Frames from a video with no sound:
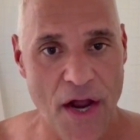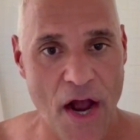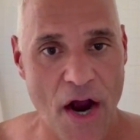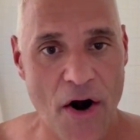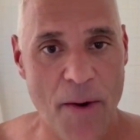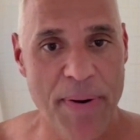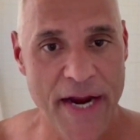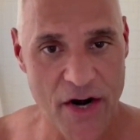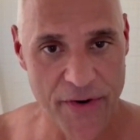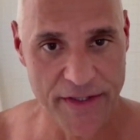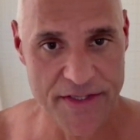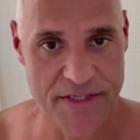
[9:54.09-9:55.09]
are
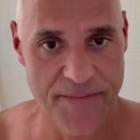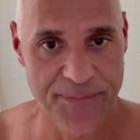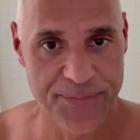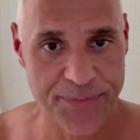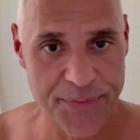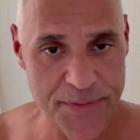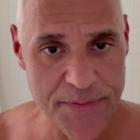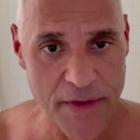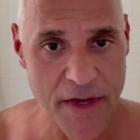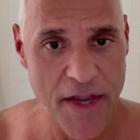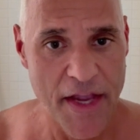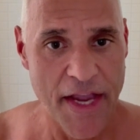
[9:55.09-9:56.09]
parents,
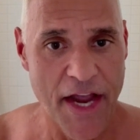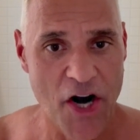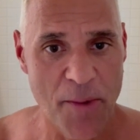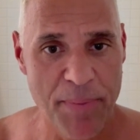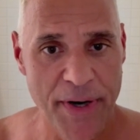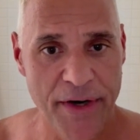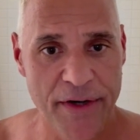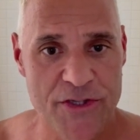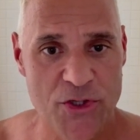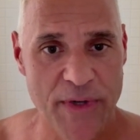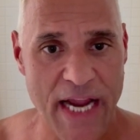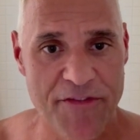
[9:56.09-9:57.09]
and our parents
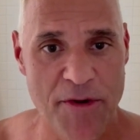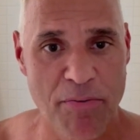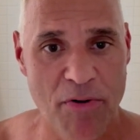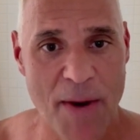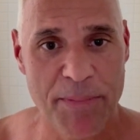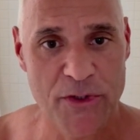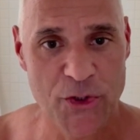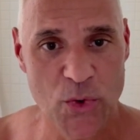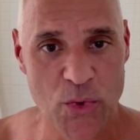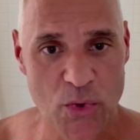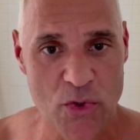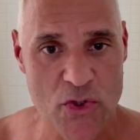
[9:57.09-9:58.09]
don't have the proper
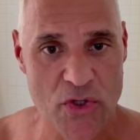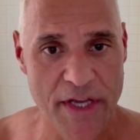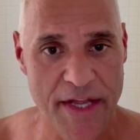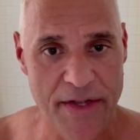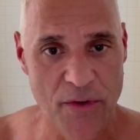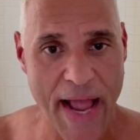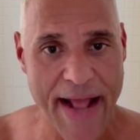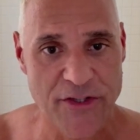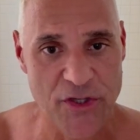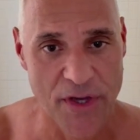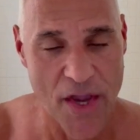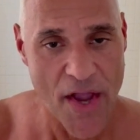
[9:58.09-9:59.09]
tools and
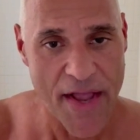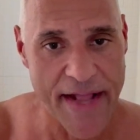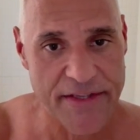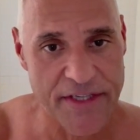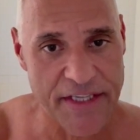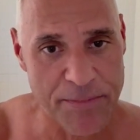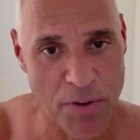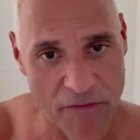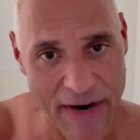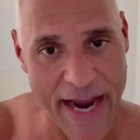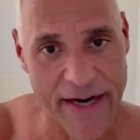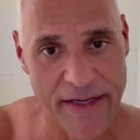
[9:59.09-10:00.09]
to
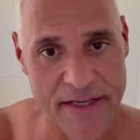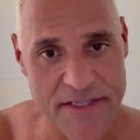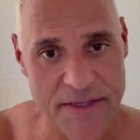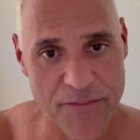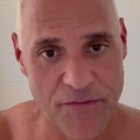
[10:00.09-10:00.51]
provide us.